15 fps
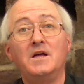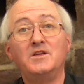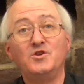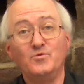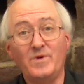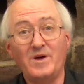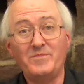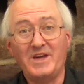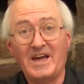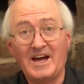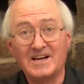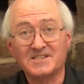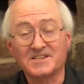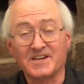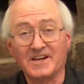You may be
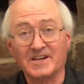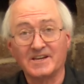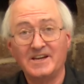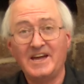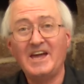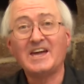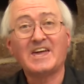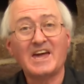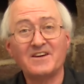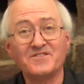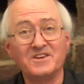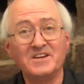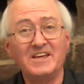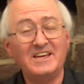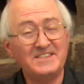asking, hey
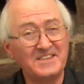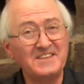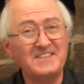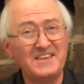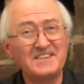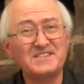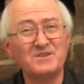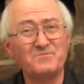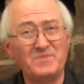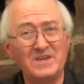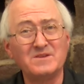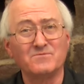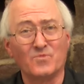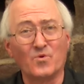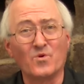Kevin, isn't this a
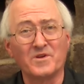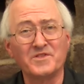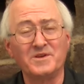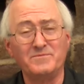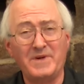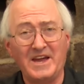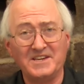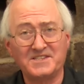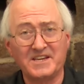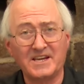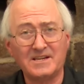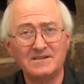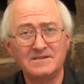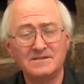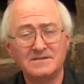bit more than basic?